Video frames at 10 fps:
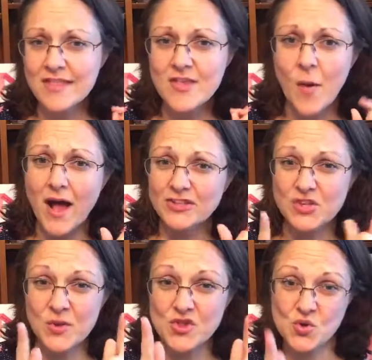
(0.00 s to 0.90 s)
And so I'll
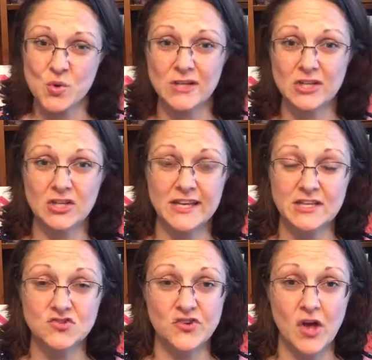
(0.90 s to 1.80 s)
do a short little
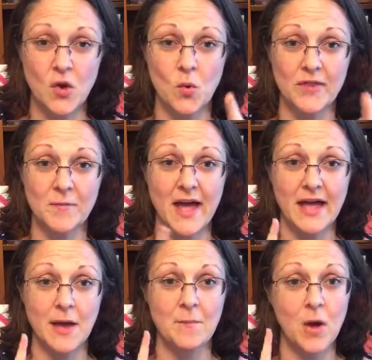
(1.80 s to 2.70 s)
intro with
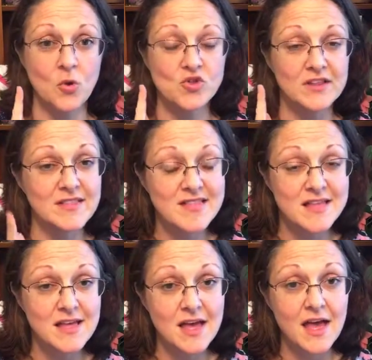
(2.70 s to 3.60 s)
my
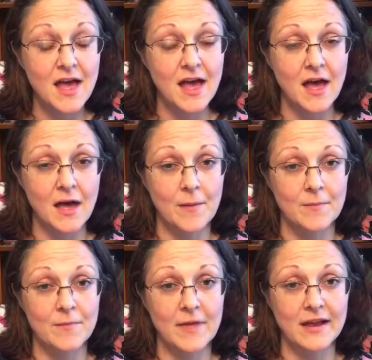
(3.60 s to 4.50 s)
emotions
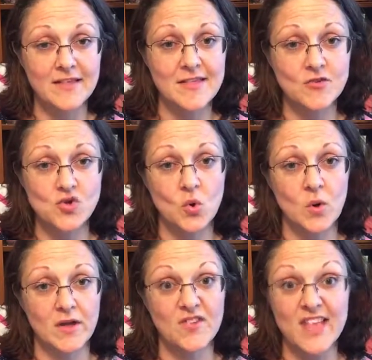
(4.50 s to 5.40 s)
and essential
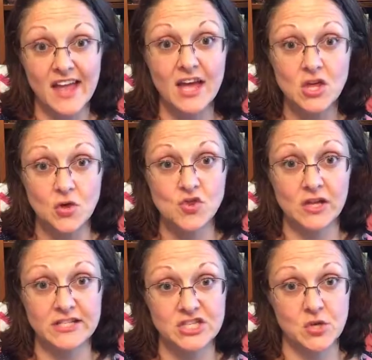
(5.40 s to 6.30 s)
oils like I
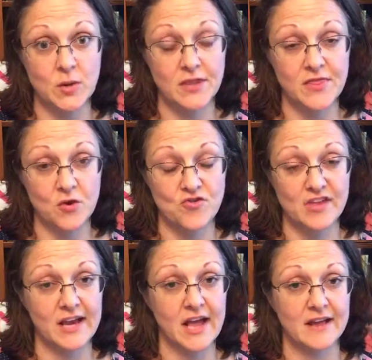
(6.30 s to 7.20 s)
usually do on
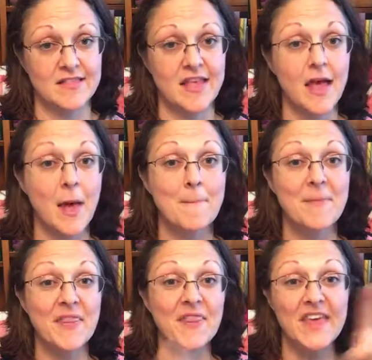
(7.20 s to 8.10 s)
Thursday nights.
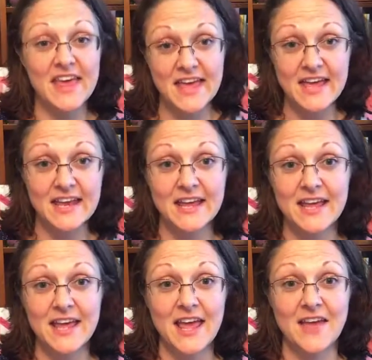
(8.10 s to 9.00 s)
But
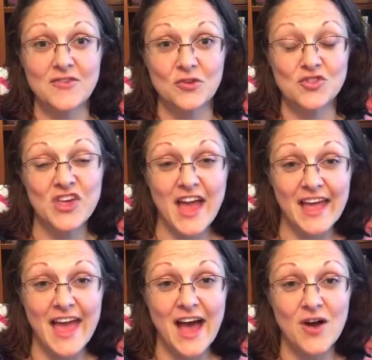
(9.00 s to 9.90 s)
then if you'll
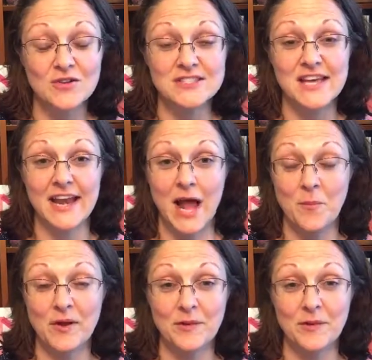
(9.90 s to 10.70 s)
check out, and I'll